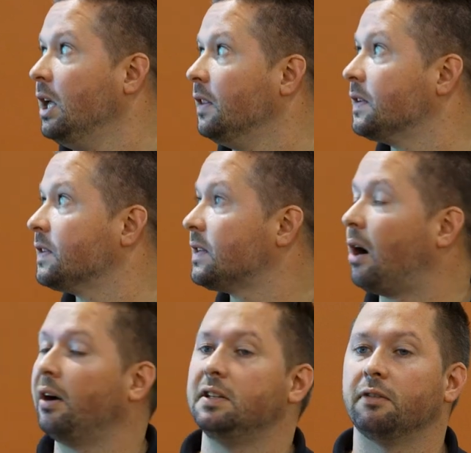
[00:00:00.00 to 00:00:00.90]
And this is
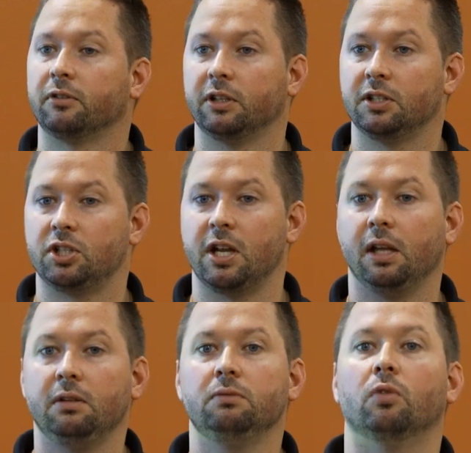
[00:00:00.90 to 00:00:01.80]
how I
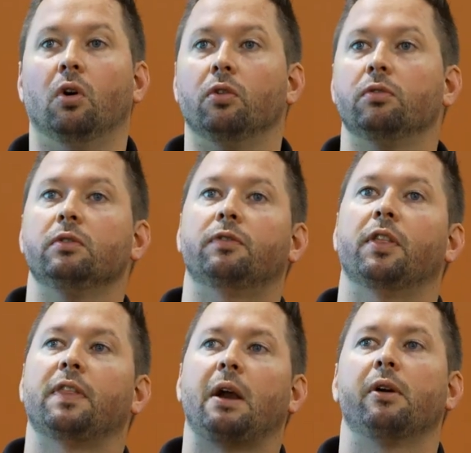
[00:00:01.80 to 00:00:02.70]
differentiate, well, if
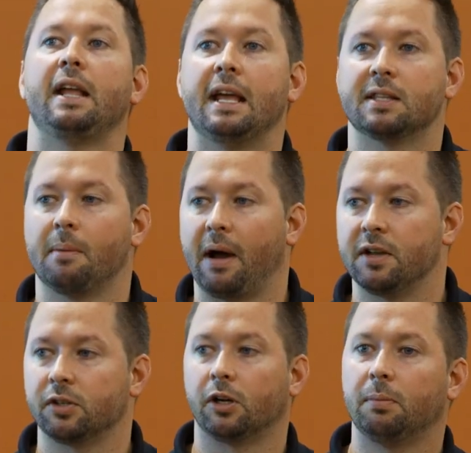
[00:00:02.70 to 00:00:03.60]
the thyroid
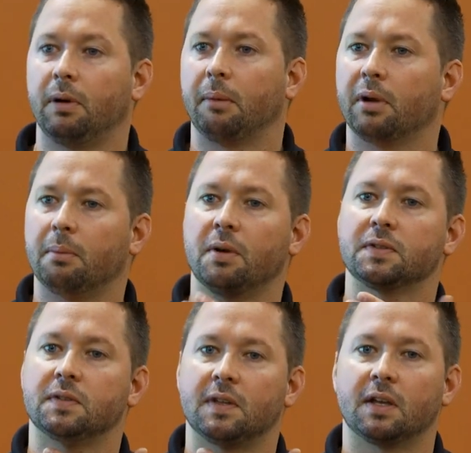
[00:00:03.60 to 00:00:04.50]
antibodies are up, I'm gonna
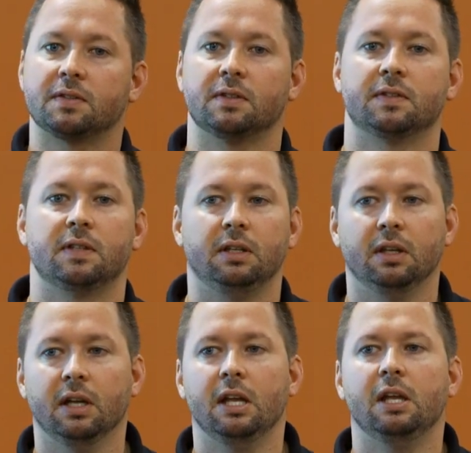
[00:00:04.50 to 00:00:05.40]
muscle test and
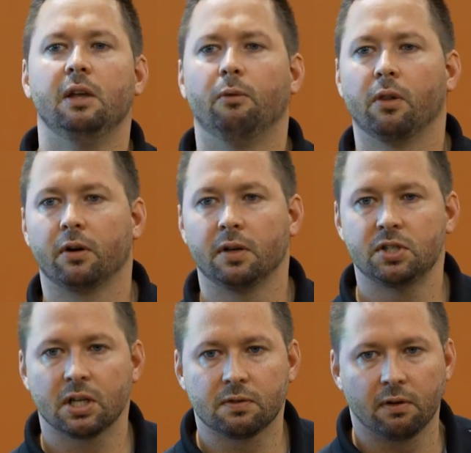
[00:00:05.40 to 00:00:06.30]
see whether
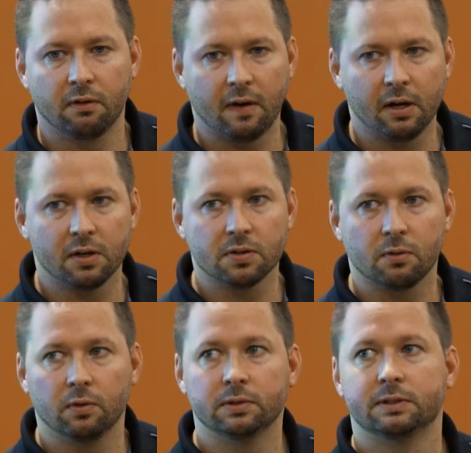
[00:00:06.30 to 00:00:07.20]
it checks for a virus
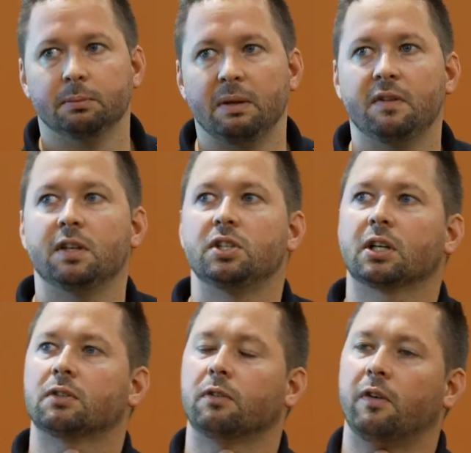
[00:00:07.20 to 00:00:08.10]
maybe it
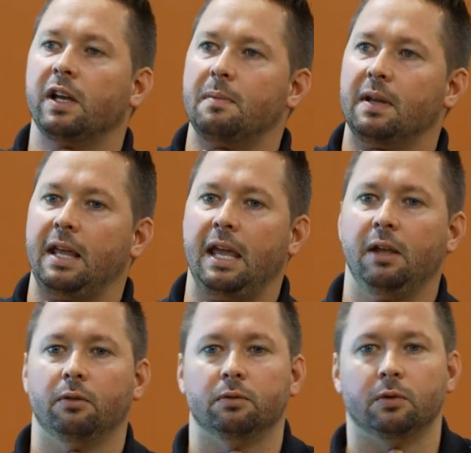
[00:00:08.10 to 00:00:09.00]
checks for vitamin
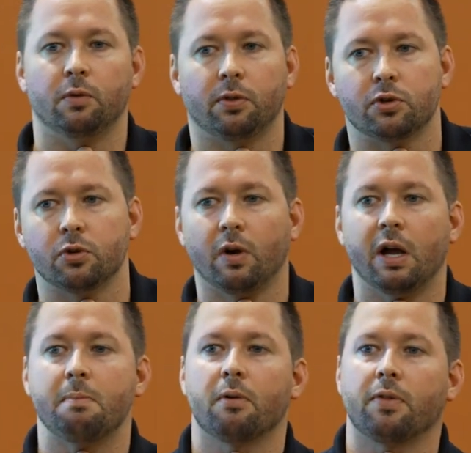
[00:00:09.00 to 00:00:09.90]
A with true
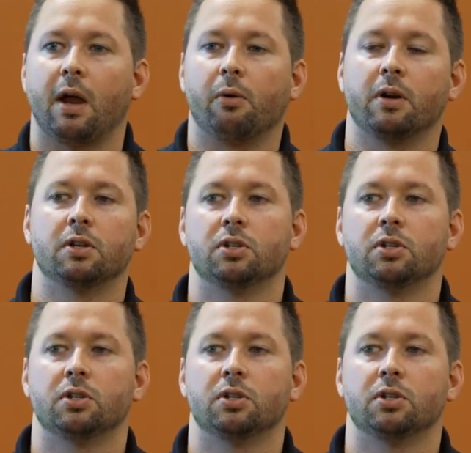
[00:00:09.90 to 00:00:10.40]
hyperthyroid